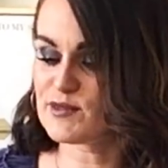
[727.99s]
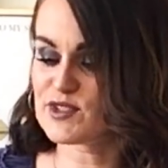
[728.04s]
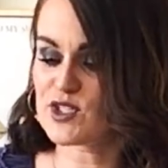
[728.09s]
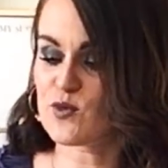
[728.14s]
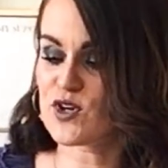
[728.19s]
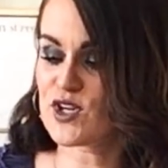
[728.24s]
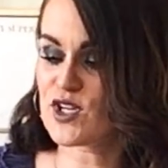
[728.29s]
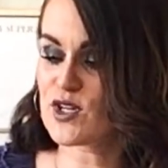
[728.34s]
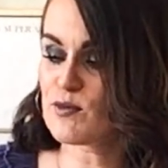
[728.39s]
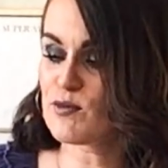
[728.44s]
So
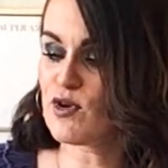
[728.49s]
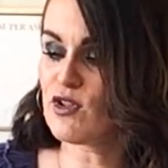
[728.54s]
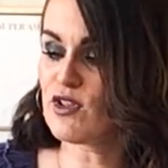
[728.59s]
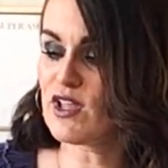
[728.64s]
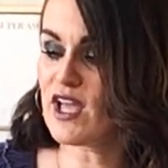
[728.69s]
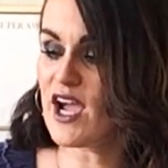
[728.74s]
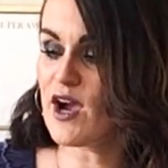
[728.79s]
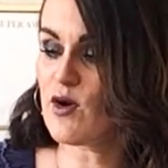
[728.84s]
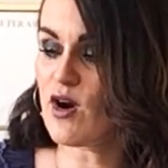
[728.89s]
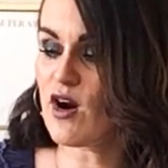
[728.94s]
we're gonna pull
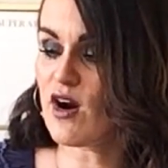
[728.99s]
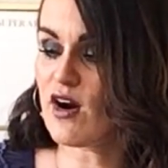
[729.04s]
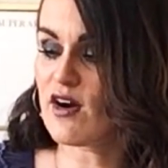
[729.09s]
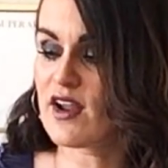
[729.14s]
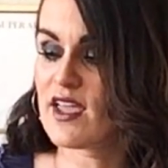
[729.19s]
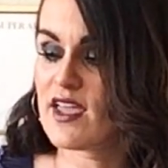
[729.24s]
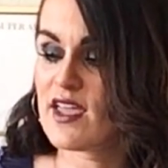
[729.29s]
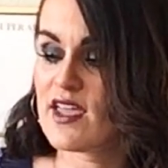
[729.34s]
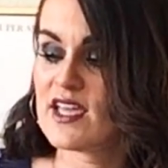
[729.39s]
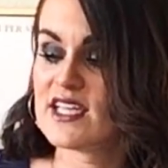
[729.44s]
out
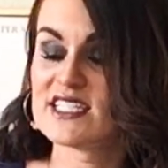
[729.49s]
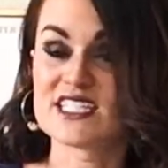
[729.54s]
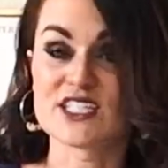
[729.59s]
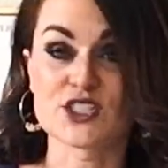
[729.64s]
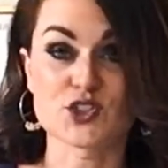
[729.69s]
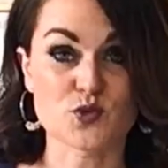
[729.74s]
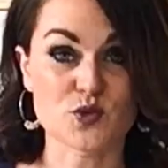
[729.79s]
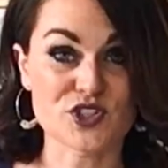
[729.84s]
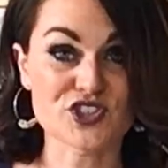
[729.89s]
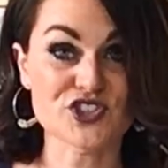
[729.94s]
our
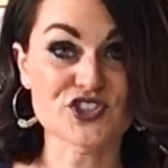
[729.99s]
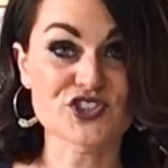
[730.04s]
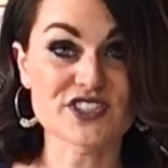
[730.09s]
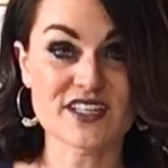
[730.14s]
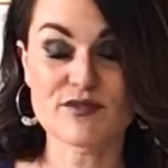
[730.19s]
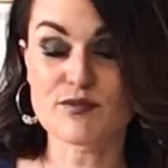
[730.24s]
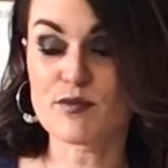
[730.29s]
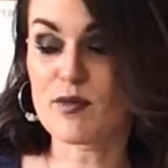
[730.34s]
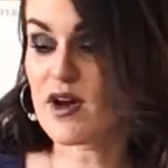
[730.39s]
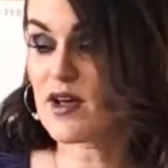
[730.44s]
dishwasher
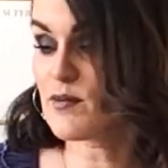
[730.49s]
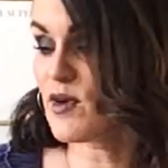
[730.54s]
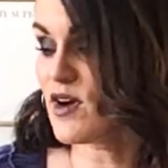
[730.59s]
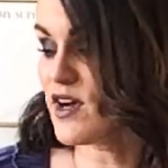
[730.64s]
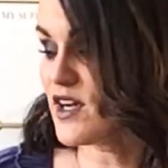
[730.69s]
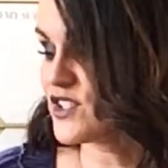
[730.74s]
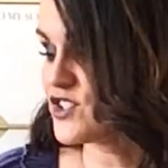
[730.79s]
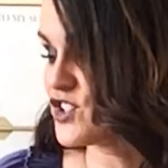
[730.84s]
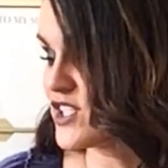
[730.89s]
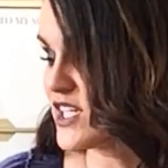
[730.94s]
safe Mod
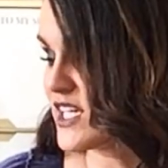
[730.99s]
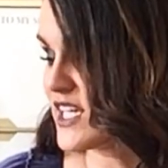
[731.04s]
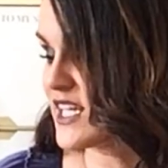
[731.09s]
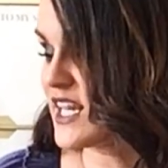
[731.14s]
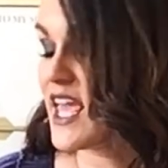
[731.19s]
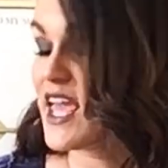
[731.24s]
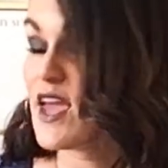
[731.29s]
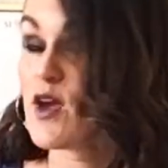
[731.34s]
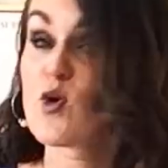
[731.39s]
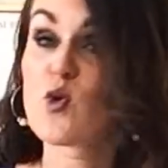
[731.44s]
Podge again.
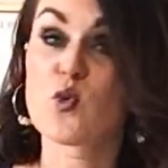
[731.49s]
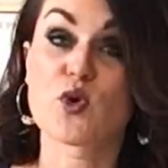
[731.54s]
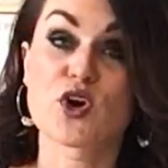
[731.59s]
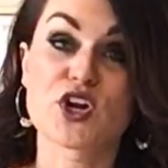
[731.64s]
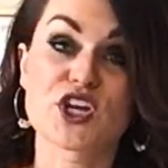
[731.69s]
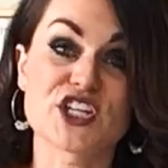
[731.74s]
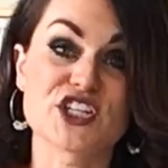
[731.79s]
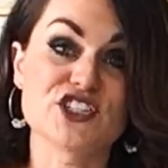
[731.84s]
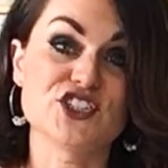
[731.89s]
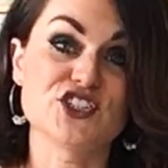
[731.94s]

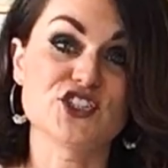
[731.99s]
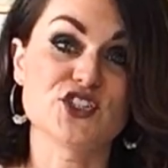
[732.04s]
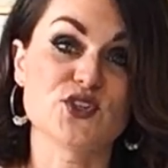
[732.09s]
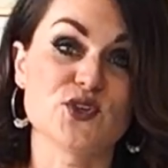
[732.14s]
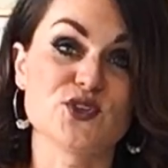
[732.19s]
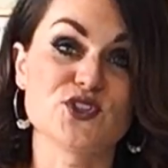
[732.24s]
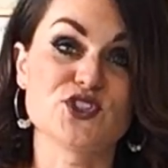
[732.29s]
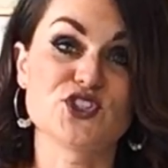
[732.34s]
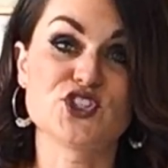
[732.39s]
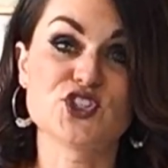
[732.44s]
We're gonna
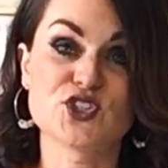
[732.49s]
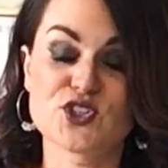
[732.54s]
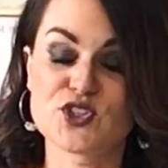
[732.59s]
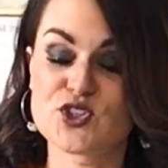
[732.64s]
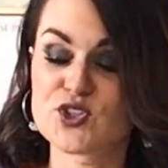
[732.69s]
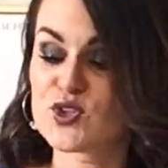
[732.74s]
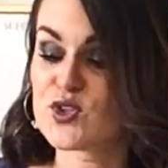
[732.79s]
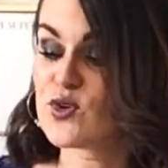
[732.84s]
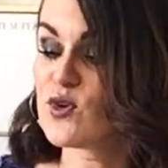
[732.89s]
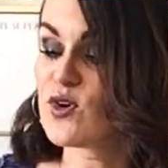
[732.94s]
do
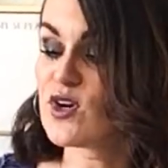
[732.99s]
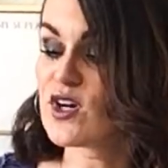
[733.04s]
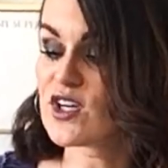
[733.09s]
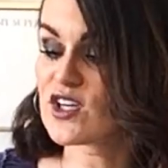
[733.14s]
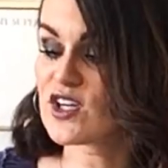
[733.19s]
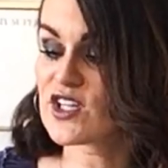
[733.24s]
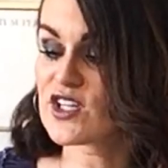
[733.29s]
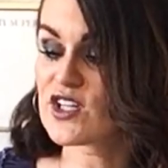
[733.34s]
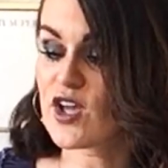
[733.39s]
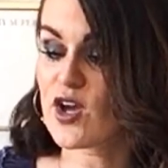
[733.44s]
two
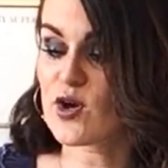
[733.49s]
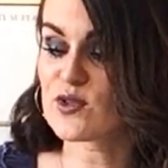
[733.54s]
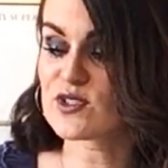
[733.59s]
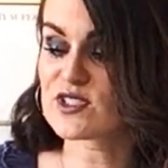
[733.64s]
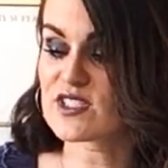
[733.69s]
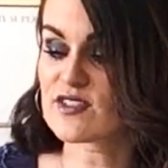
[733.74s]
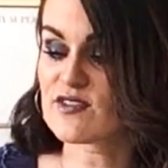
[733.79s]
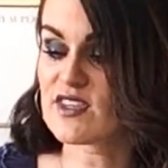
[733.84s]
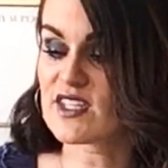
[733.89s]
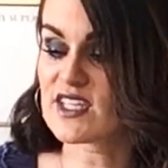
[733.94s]
good
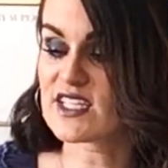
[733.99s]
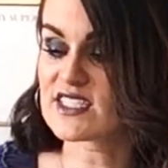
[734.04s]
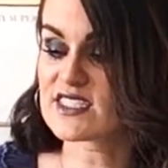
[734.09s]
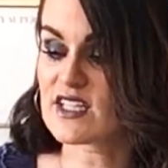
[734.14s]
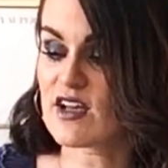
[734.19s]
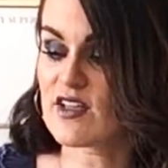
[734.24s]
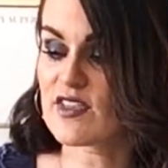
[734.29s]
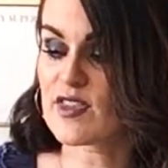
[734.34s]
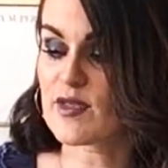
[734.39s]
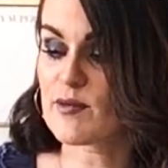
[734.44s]
coats of this
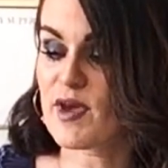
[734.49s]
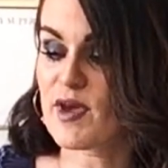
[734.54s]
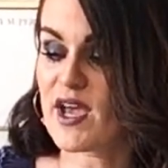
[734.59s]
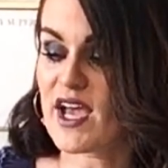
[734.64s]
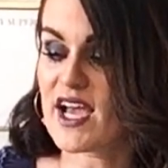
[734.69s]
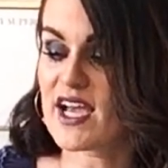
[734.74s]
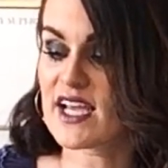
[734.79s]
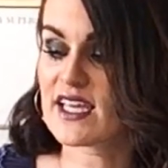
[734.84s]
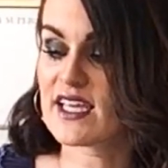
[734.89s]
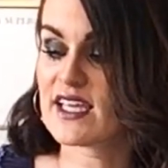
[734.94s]
on the
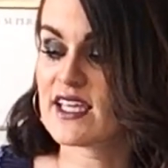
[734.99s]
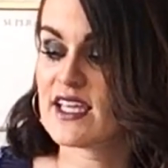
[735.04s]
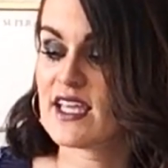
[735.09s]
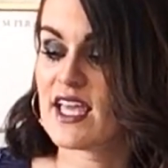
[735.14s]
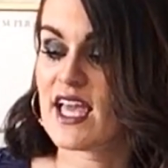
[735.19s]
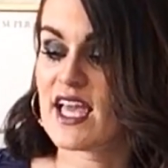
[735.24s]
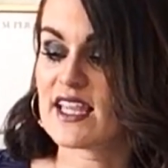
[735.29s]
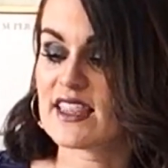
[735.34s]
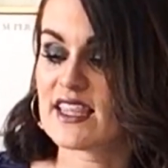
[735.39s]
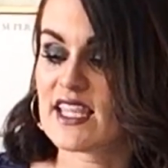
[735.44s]
back
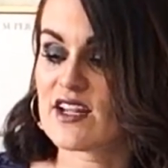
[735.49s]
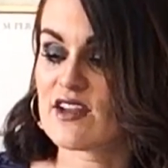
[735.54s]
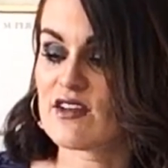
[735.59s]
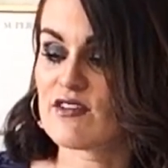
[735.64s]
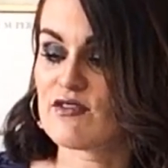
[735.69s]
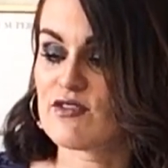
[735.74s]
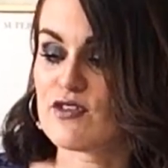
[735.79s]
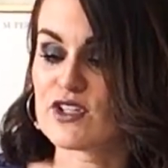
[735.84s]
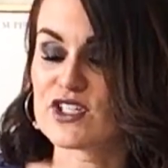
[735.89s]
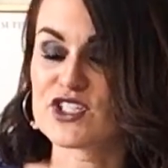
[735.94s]
and let it
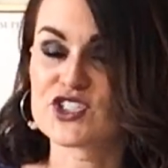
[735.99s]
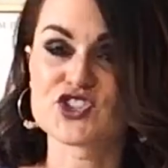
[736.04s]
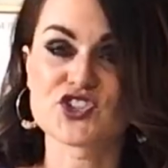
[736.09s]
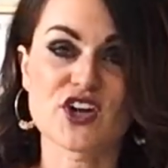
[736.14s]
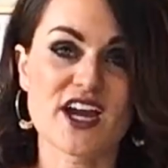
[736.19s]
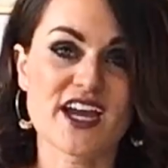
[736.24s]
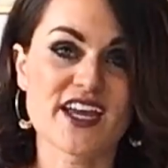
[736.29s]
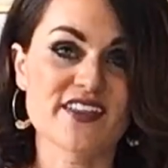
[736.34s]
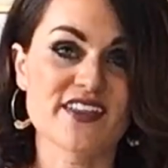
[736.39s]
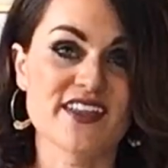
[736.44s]
fully
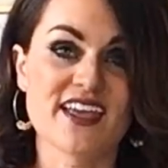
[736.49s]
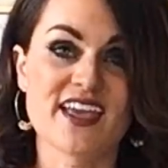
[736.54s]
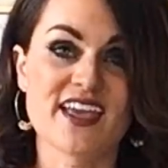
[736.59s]
dry.